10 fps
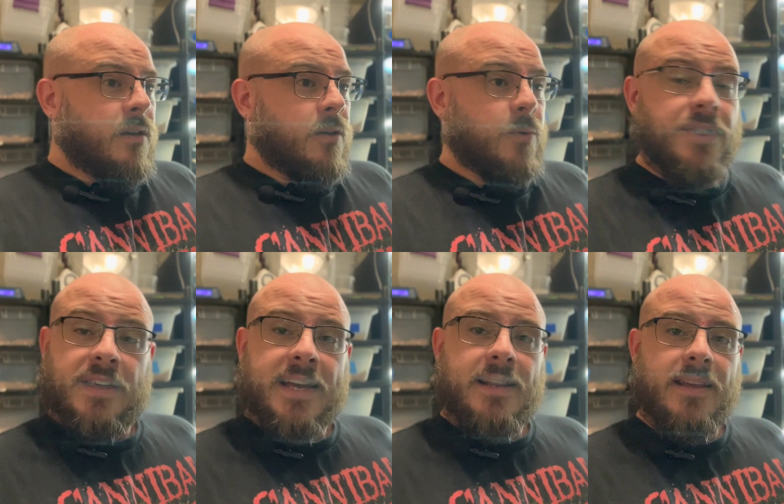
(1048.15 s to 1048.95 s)
with
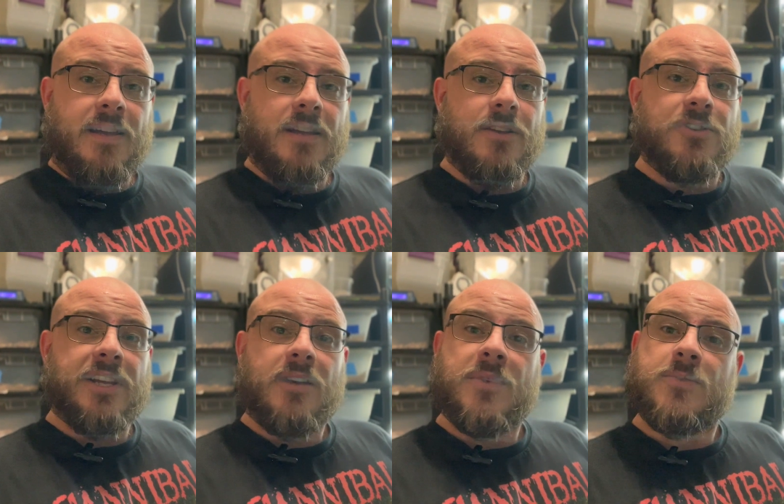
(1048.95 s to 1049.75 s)
that, go
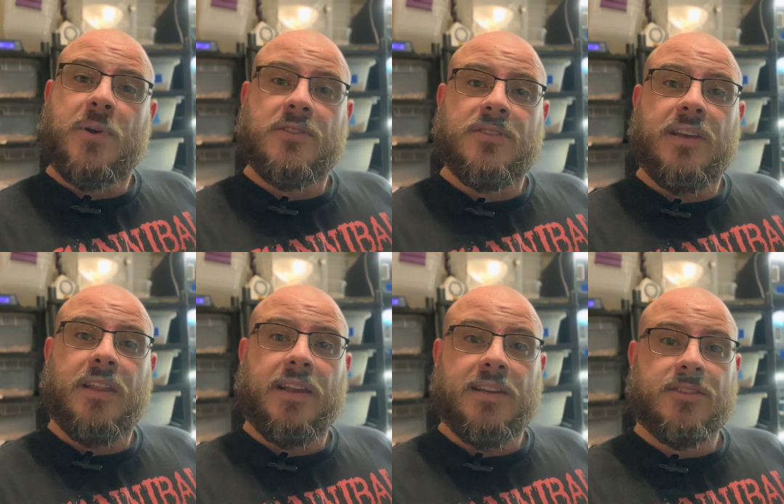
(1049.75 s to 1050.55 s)
check out my sponsors,
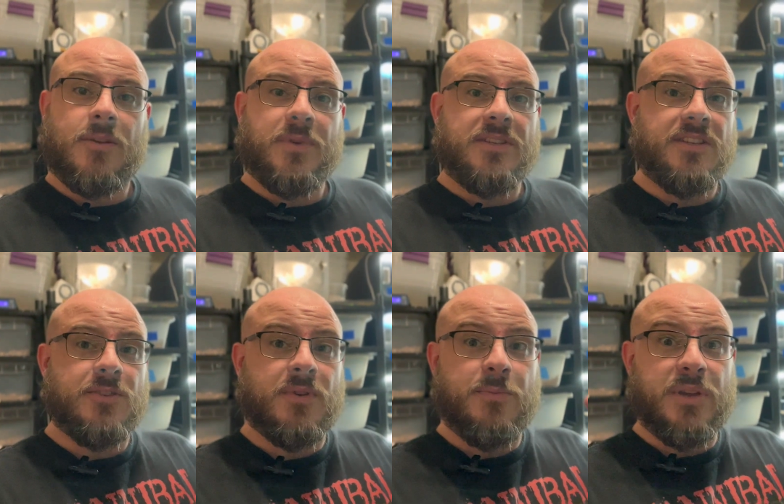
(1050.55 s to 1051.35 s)
rile'y Serpents. He's
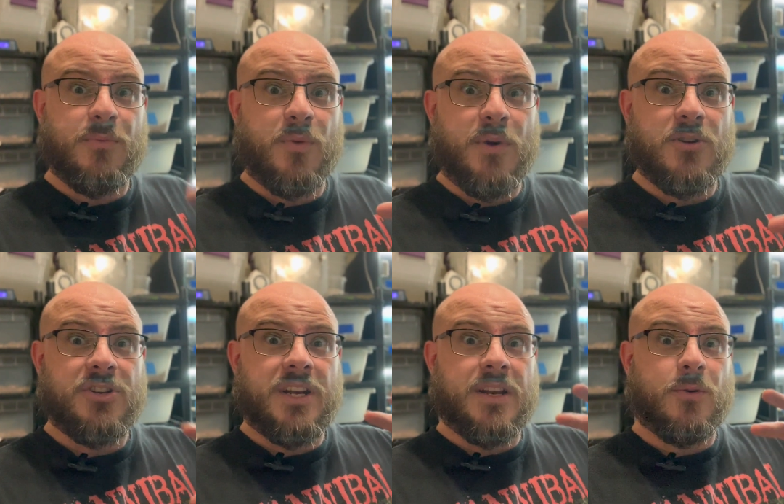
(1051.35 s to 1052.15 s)
doing a big
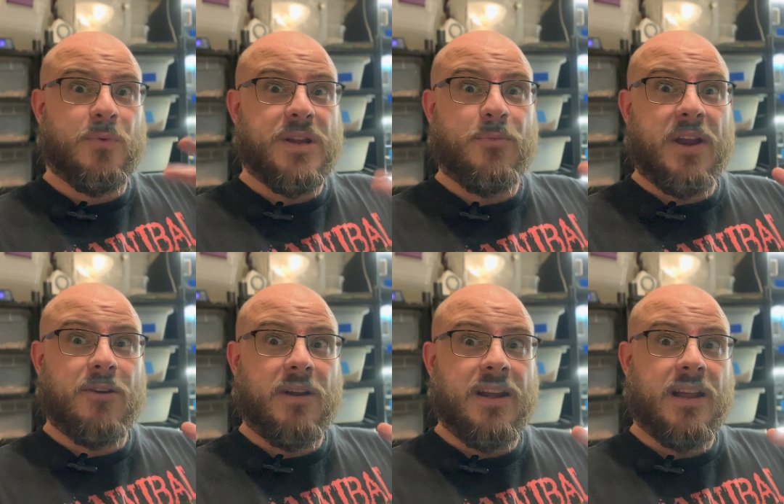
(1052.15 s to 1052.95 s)
promotion and a rebrand
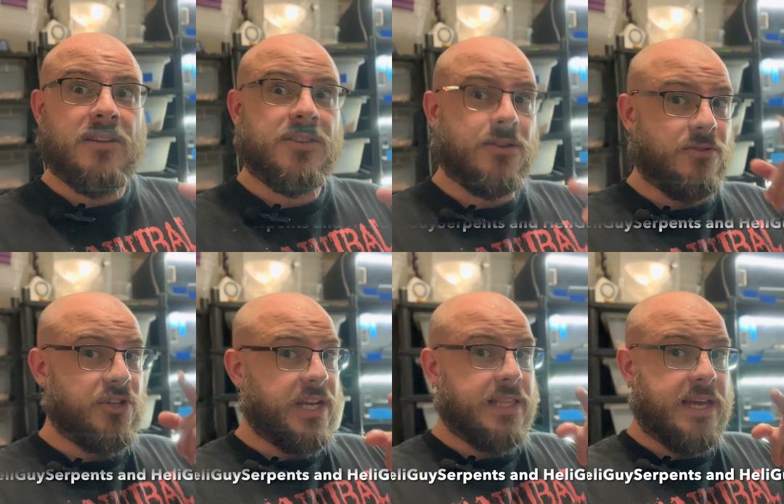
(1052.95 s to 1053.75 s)
right now, so go
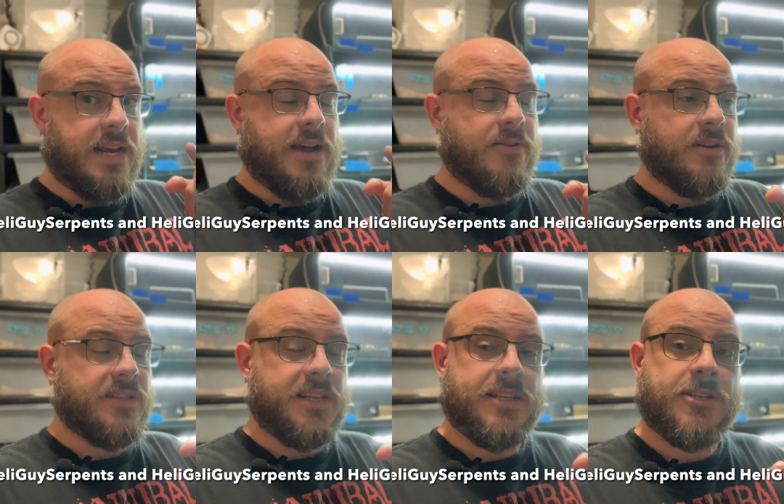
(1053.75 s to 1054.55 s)
check that out on
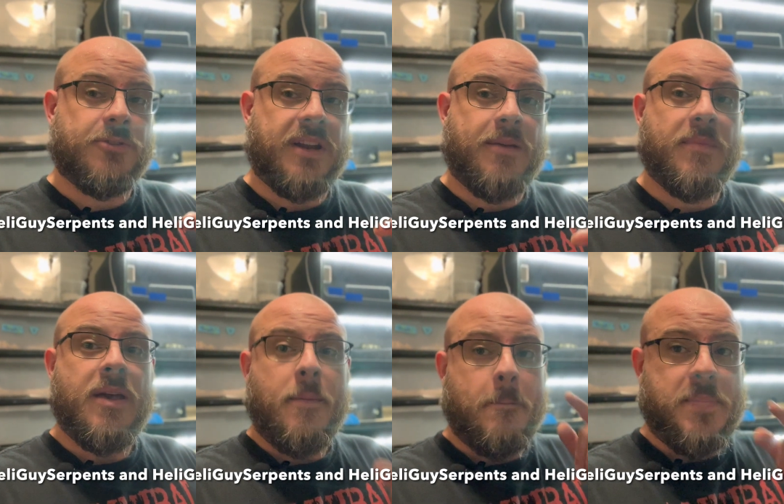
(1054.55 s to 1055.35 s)
his Instagram.
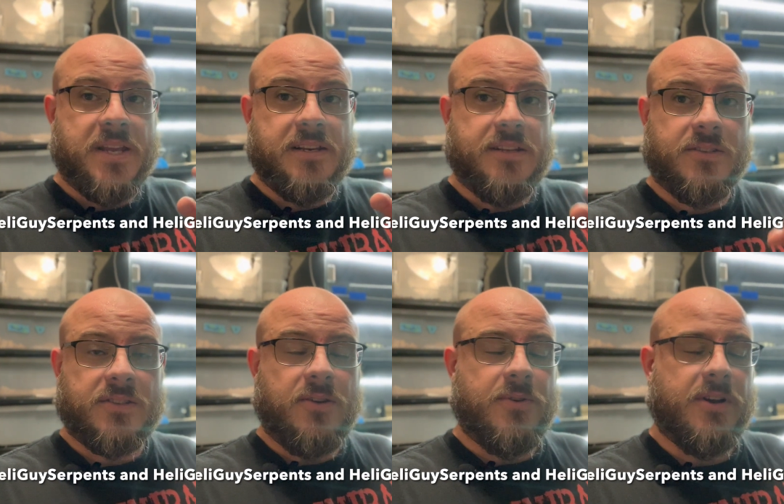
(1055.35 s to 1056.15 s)
Big deals
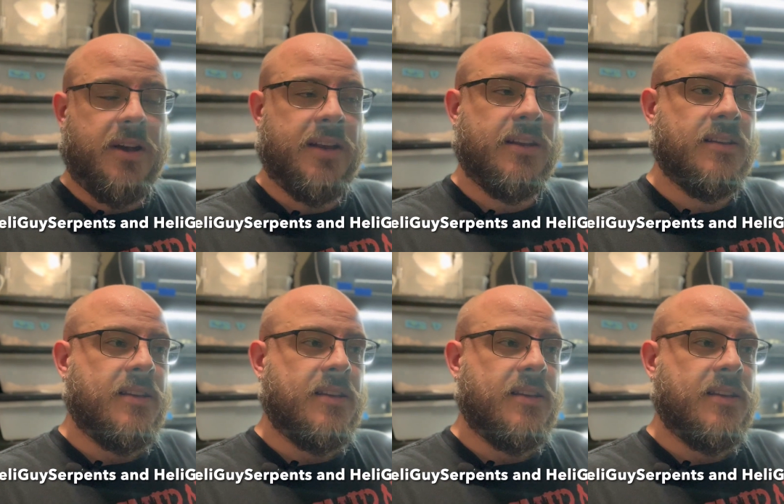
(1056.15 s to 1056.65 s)
going on.